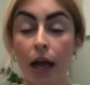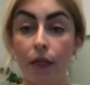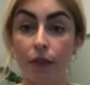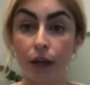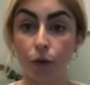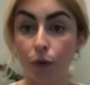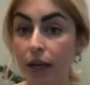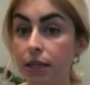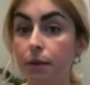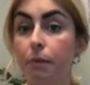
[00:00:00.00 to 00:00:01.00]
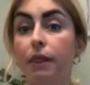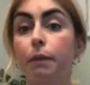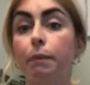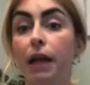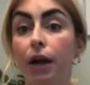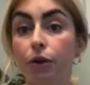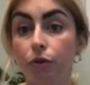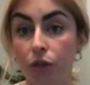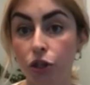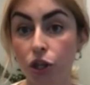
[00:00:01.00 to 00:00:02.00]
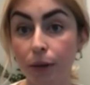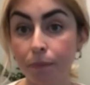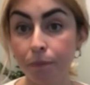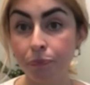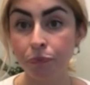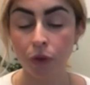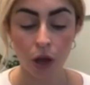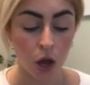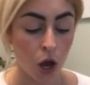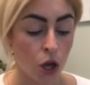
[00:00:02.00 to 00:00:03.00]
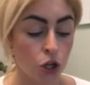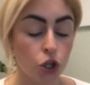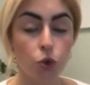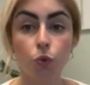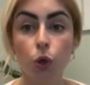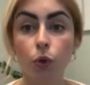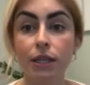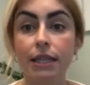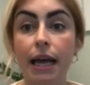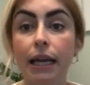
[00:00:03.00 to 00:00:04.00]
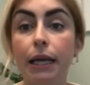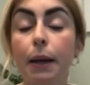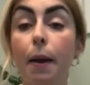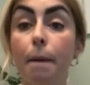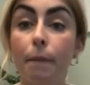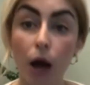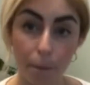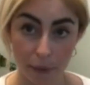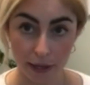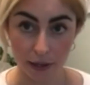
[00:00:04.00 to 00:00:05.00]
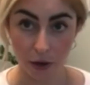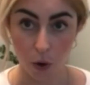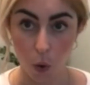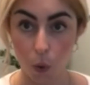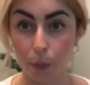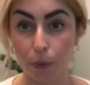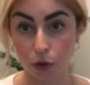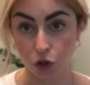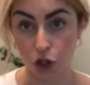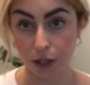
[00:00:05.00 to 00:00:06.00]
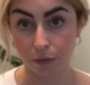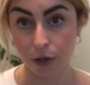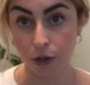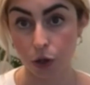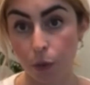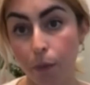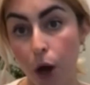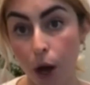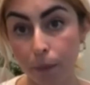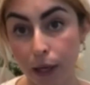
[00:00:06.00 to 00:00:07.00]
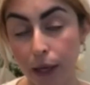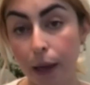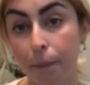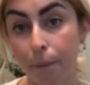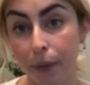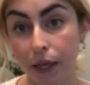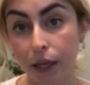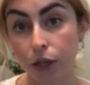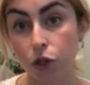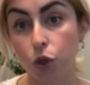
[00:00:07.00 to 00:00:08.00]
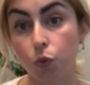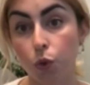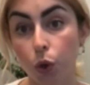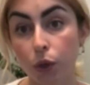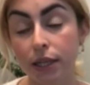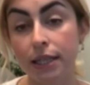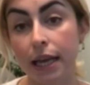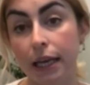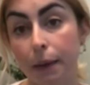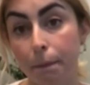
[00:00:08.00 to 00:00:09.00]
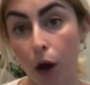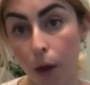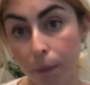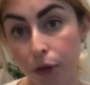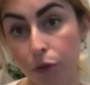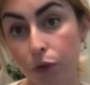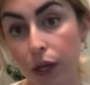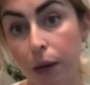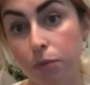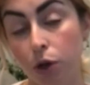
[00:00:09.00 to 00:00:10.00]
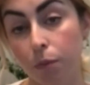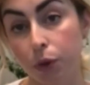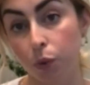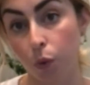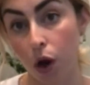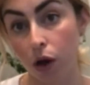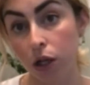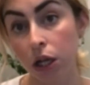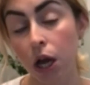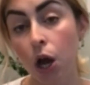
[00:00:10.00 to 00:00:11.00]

the rectum and the bladder region. Do you notice any popping or bulging? So popping being, do you notice any popping through the abdominal wall,